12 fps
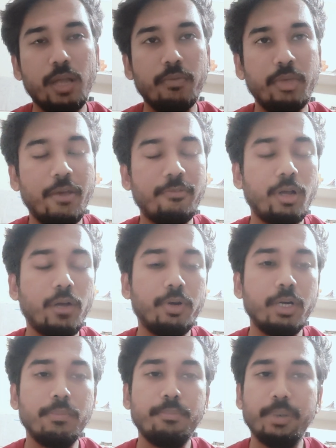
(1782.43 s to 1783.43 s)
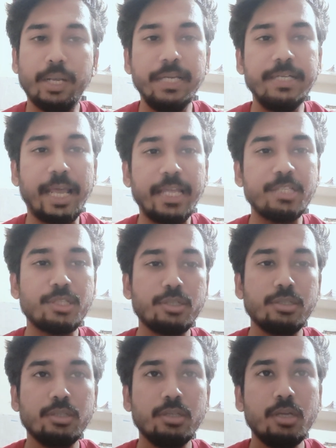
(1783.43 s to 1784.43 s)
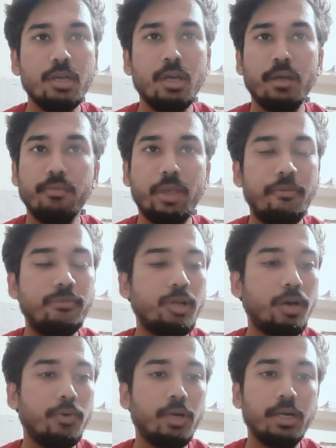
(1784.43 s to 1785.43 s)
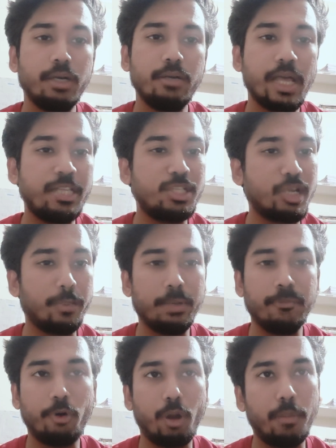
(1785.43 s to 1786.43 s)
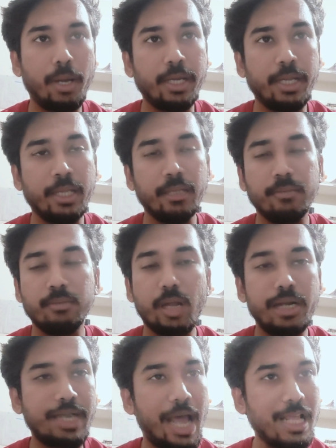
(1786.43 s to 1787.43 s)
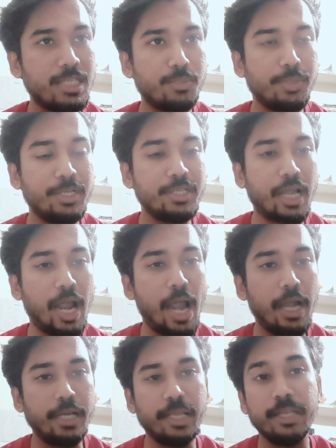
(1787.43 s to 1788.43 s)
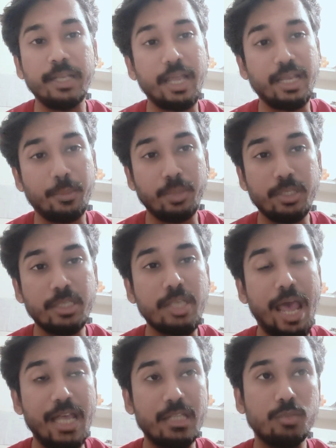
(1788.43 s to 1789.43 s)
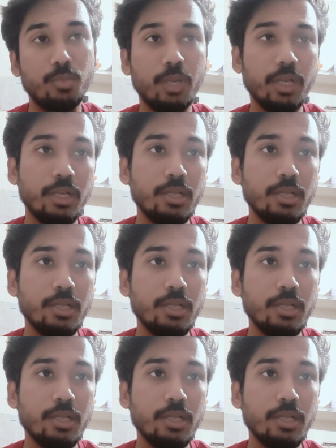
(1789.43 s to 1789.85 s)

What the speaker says: We have covered plain text, we have covered HTML formatting, attachments, and inline images as well.